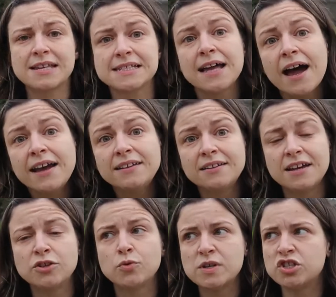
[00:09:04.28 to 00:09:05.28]
last night.
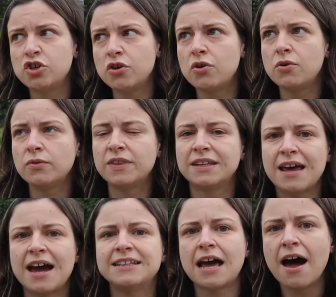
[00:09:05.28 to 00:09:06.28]
It was due the
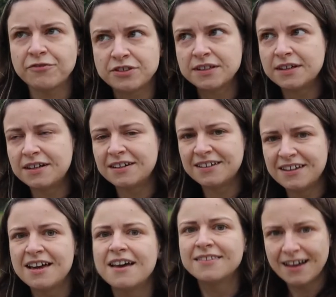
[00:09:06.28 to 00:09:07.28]
night after
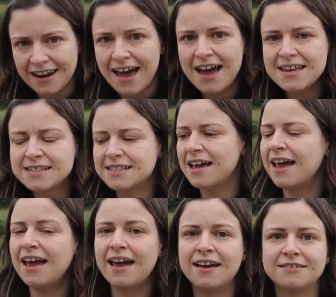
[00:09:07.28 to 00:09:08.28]
the class,
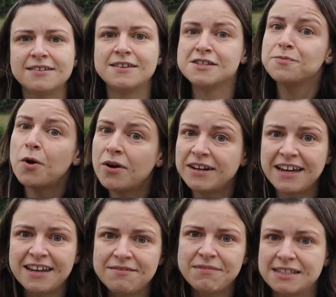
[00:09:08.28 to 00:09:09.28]
and this
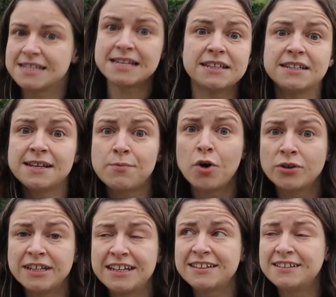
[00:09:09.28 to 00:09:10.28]
morning, it is Saturday
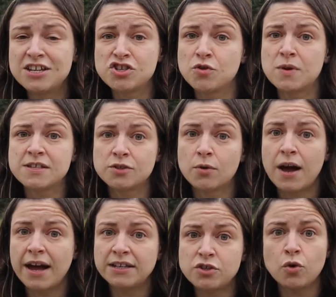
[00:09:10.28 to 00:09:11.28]
morning, the teacher was so
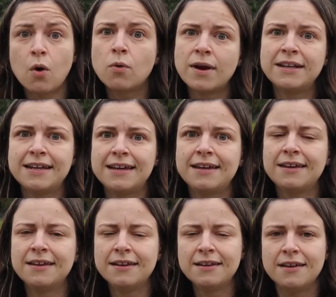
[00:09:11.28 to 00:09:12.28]
kind as to already
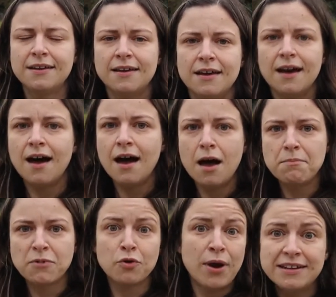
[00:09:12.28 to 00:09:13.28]

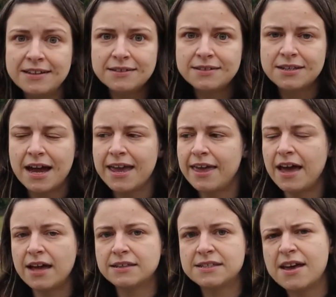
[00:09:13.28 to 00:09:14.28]
grade it. I
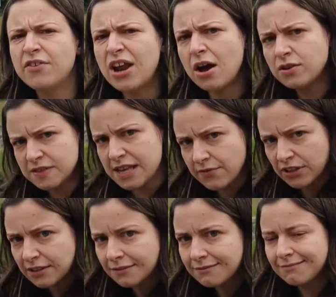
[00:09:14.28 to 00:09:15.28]
had 7 out of
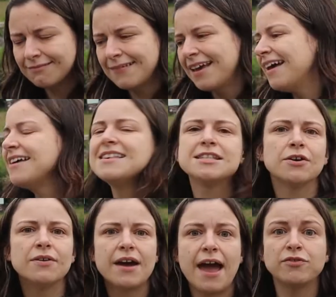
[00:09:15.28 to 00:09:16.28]
7.
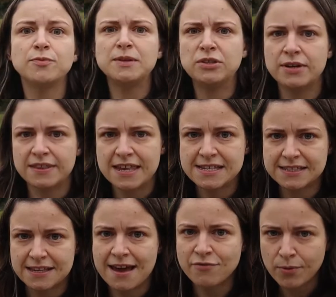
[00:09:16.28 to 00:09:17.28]
So I have to be doing this
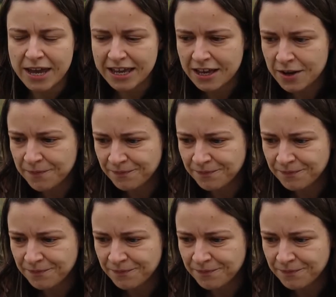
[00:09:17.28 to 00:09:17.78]
every week.